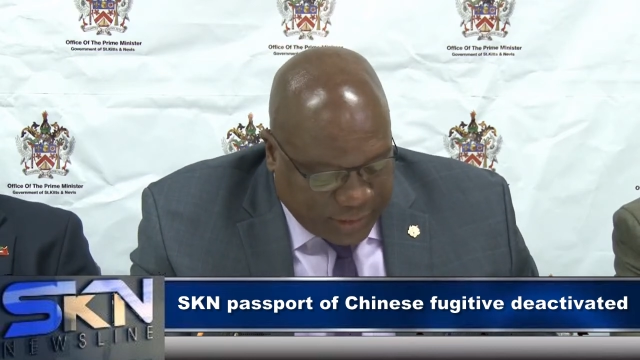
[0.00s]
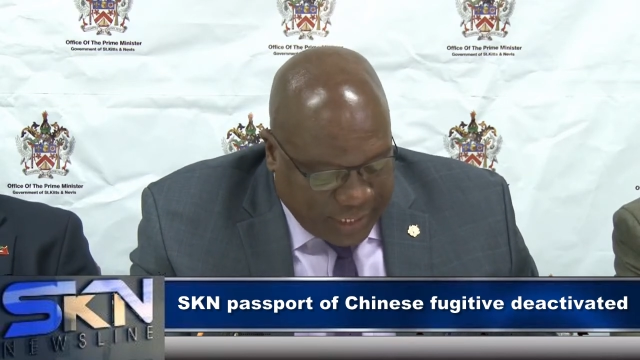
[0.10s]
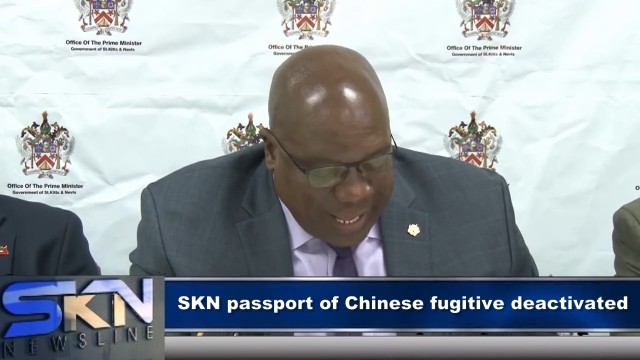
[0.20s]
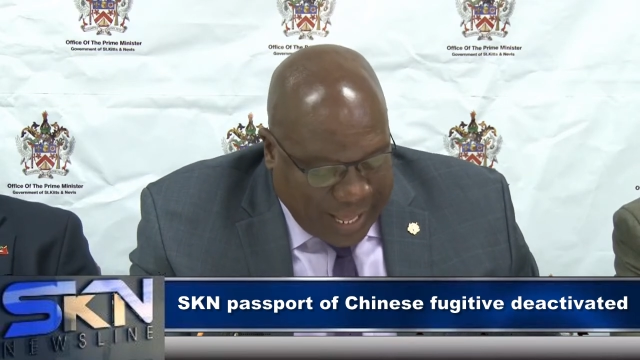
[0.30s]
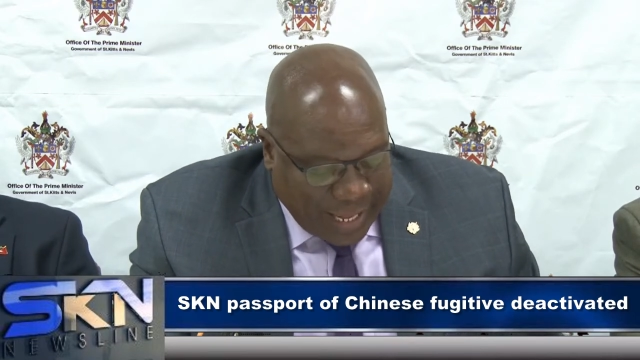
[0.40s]

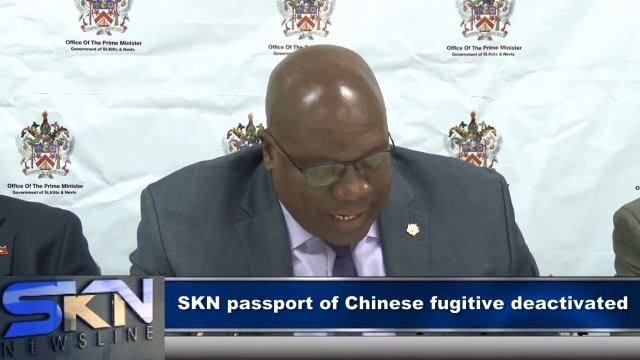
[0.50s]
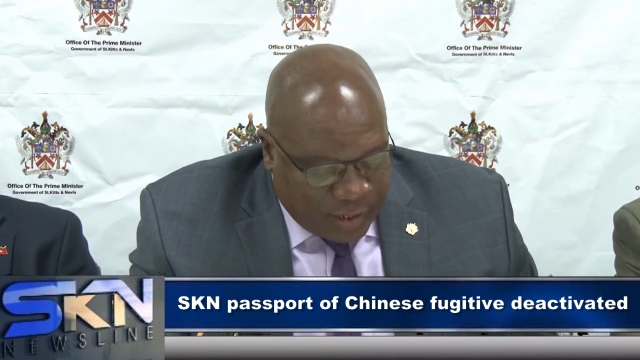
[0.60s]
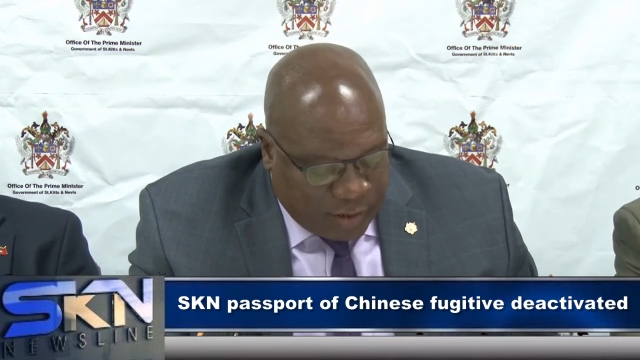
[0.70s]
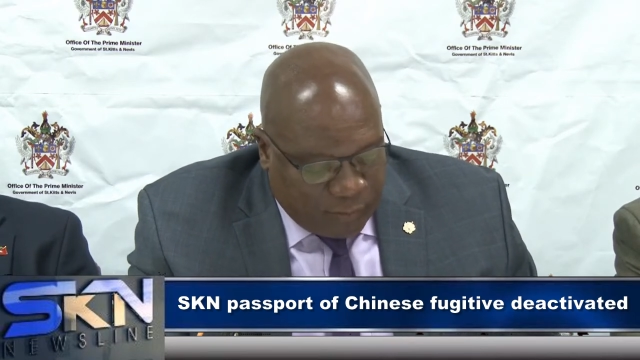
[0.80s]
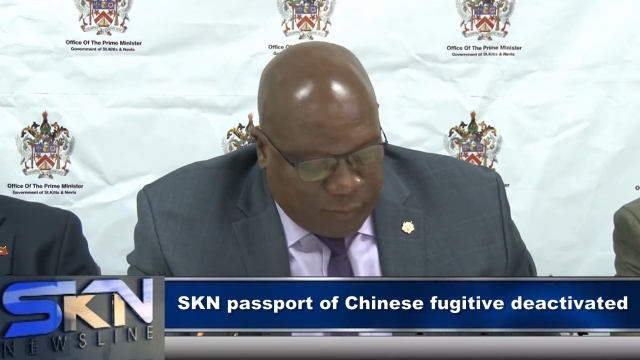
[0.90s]
extradition
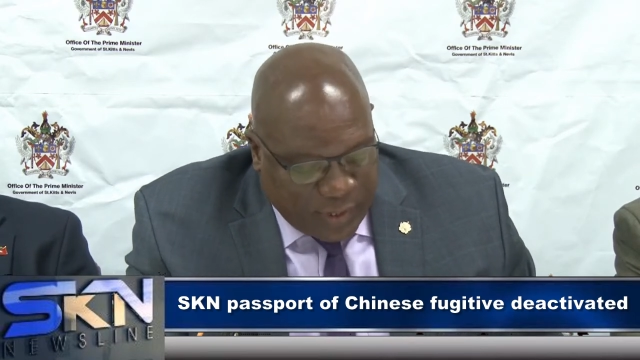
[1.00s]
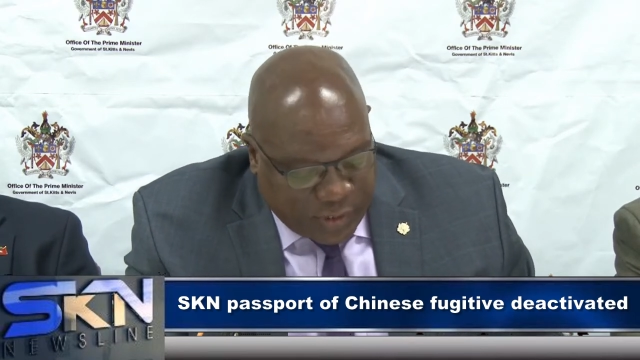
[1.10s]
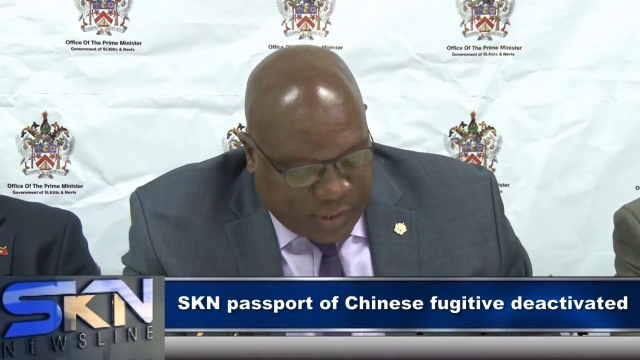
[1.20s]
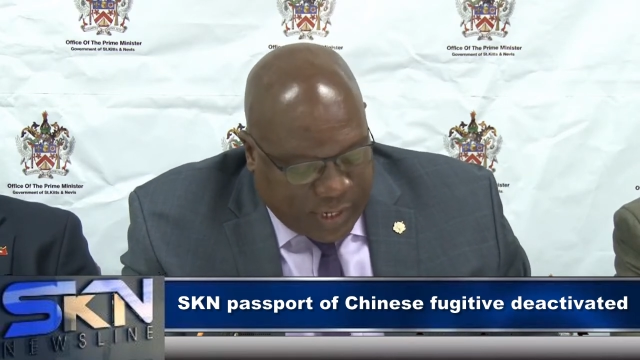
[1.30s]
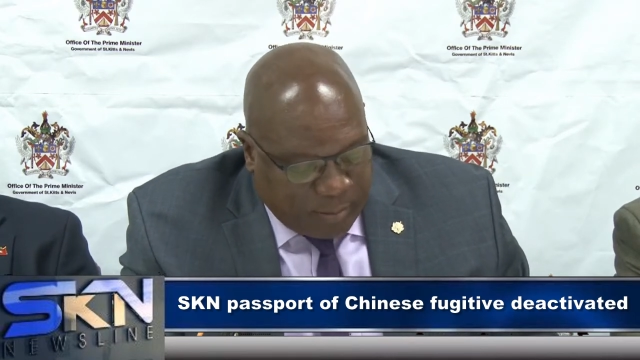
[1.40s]
procedures
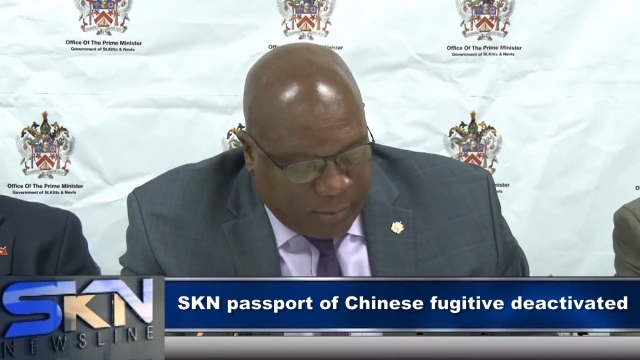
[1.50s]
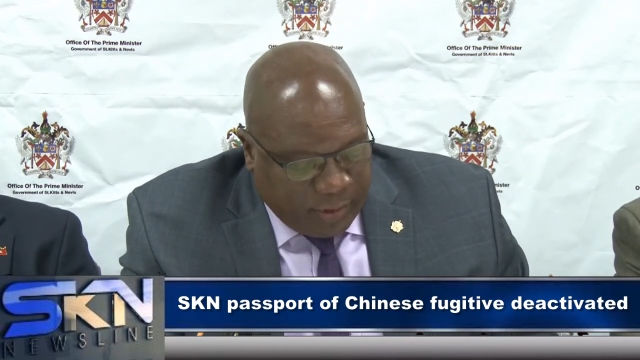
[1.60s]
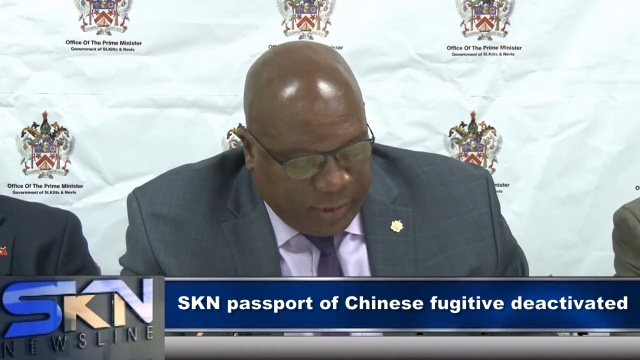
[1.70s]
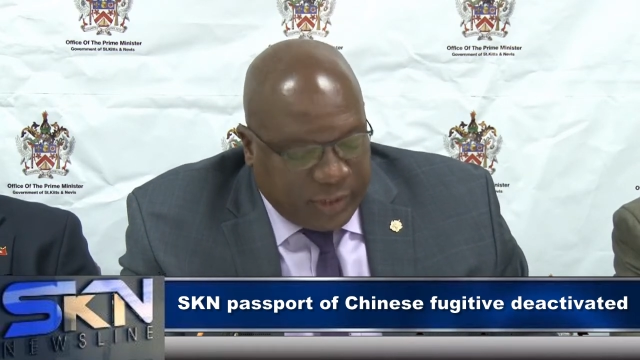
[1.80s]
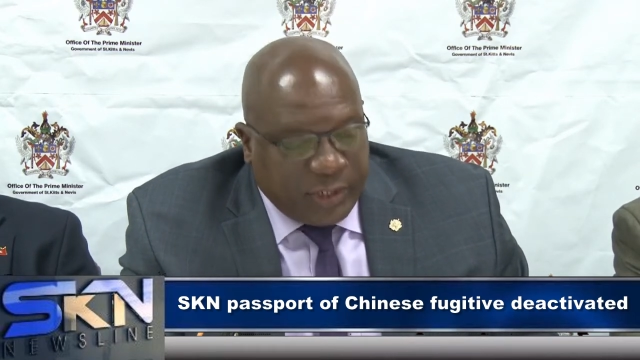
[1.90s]
as
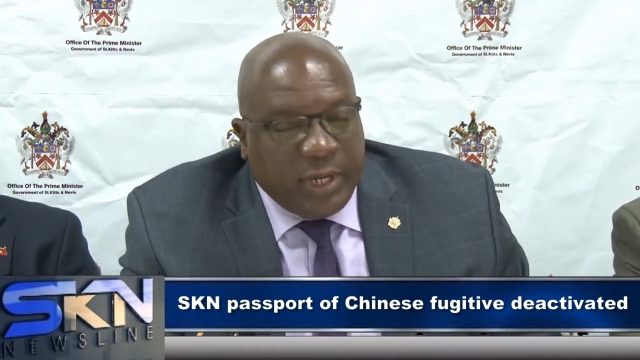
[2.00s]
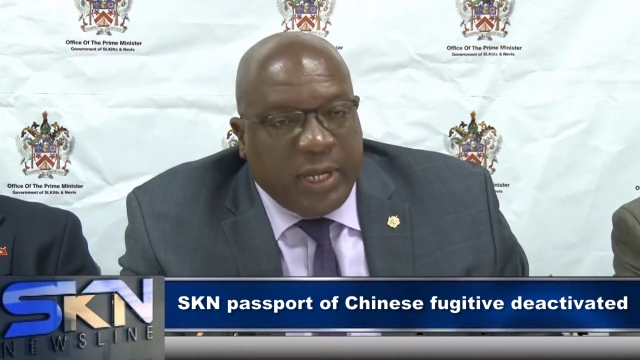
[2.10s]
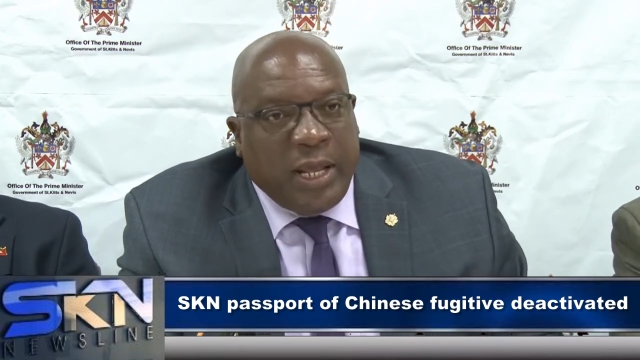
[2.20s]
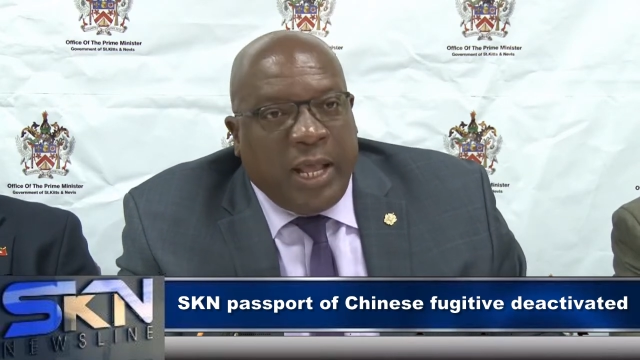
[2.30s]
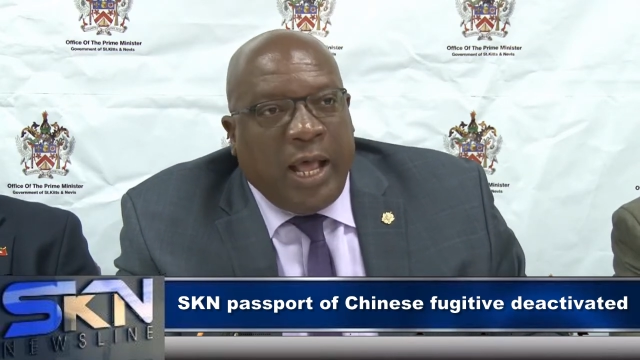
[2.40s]
laid out by
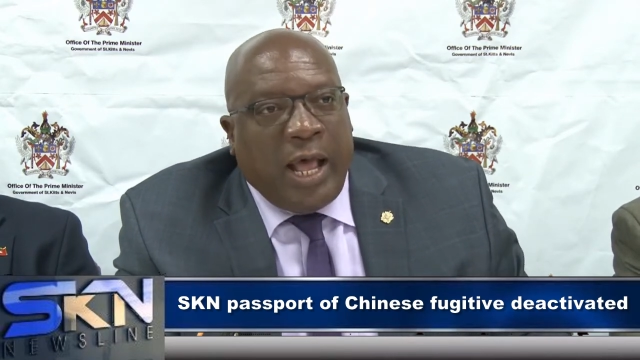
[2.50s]
the St.